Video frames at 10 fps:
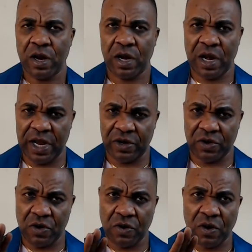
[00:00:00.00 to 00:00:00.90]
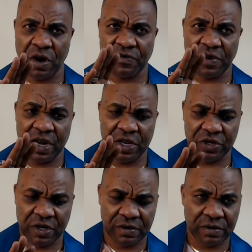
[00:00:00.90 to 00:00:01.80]
Let go of
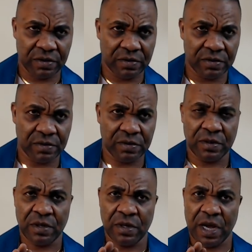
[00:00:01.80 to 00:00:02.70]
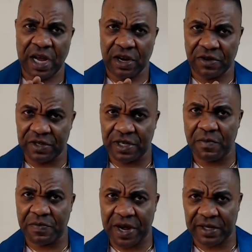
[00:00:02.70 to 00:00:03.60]
religion and
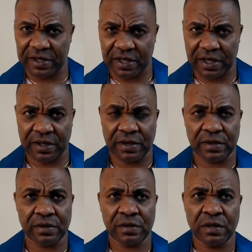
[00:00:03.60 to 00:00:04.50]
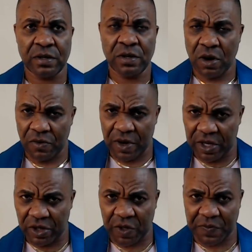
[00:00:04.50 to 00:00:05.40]
Christian practices or
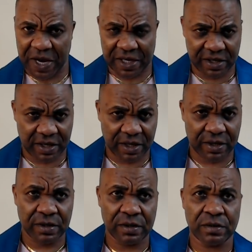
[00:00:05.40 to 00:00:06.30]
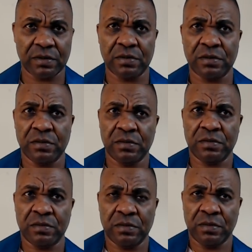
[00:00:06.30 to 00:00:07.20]
religious practices
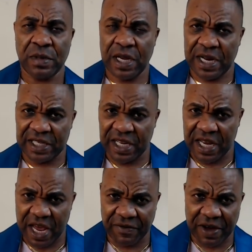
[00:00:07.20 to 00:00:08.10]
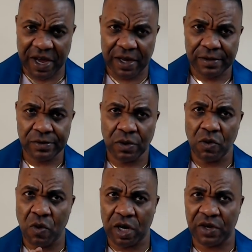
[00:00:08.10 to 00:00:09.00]
that has never
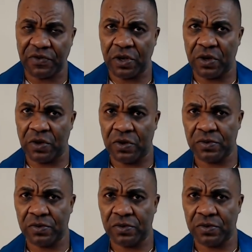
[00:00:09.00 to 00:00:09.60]
worked for you.